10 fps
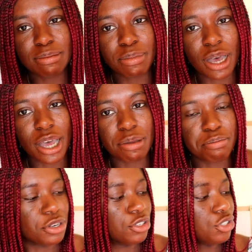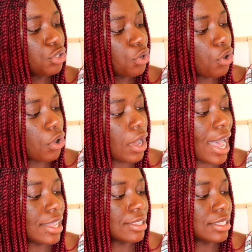by Bernard Shaw,
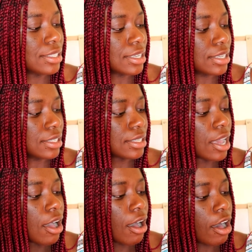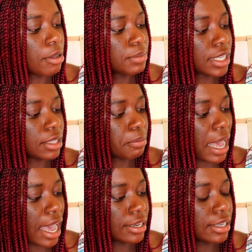and this is Arms and the
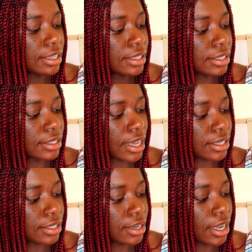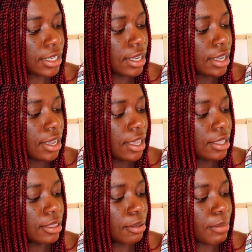Man, Candida,
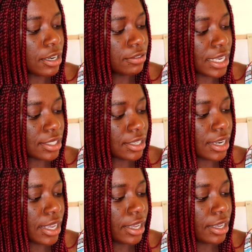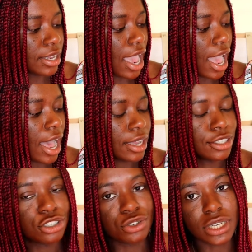The Man of Destiny,
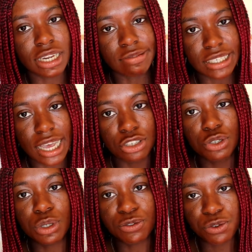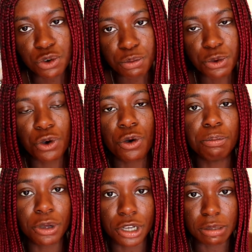and You Can Never Tell. So it's four more
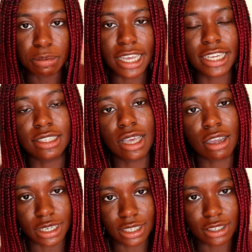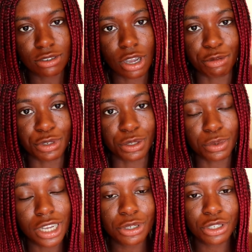Bernard plays. I already described the reason
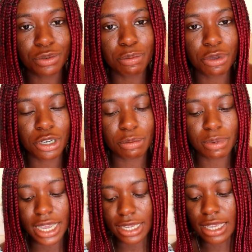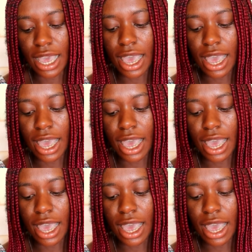why I want to read Bernard plays.